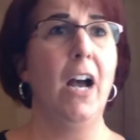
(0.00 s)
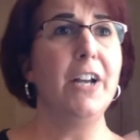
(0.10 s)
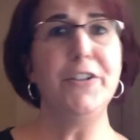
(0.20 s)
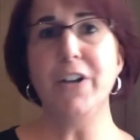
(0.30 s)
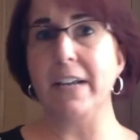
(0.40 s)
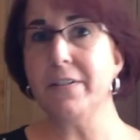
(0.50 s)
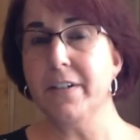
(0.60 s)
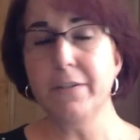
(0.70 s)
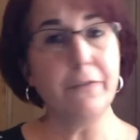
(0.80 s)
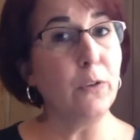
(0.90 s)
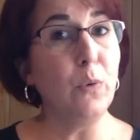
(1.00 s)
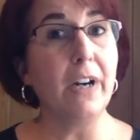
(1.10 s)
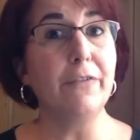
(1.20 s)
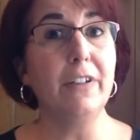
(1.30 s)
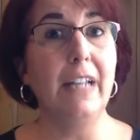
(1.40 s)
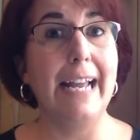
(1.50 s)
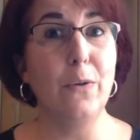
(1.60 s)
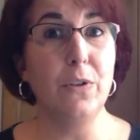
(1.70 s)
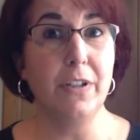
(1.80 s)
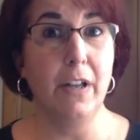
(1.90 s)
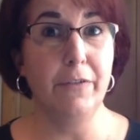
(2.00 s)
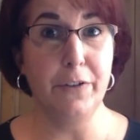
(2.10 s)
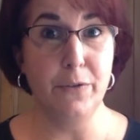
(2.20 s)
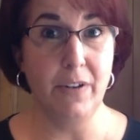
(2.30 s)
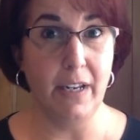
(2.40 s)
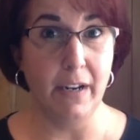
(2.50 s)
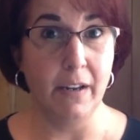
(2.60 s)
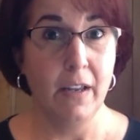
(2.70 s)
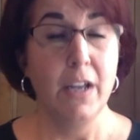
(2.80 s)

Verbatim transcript: adjusted for whatever language level you need.